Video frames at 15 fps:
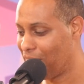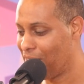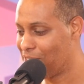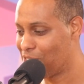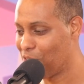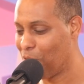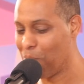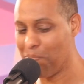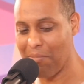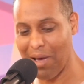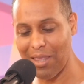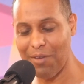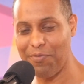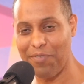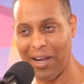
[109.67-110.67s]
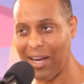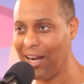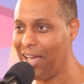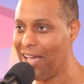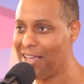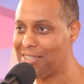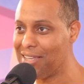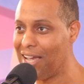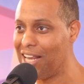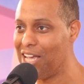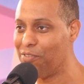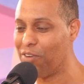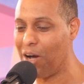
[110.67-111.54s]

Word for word: Get your ass out here,